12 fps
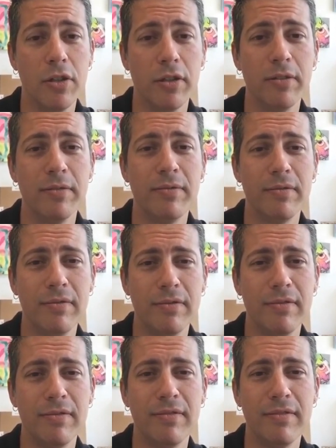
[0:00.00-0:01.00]

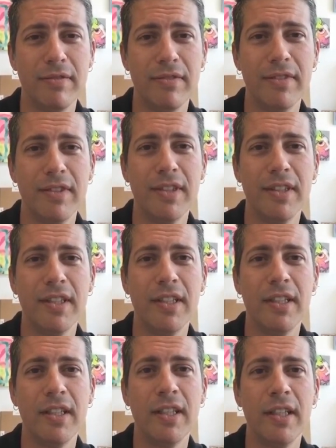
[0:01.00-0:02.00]

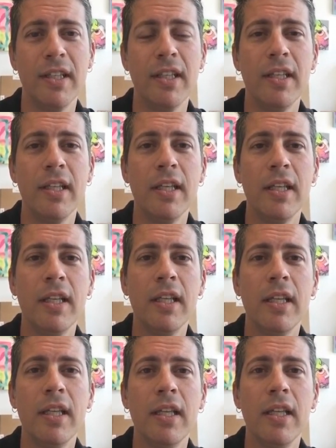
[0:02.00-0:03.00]

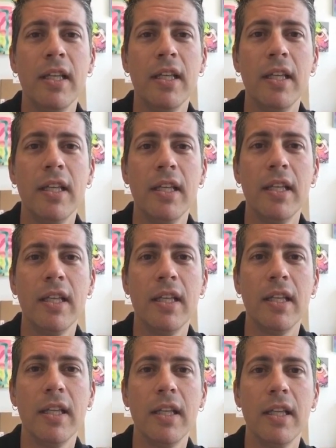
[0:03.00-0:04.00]

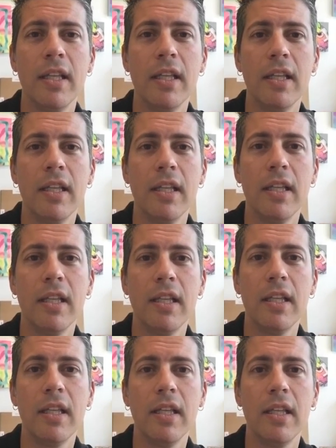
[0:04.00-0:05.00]

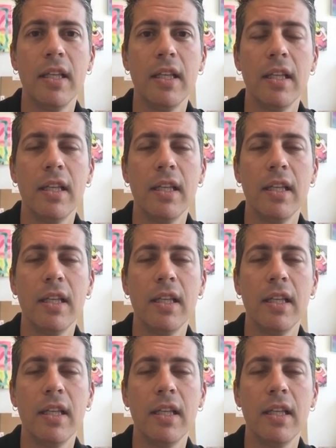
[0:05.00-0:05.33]
(silent)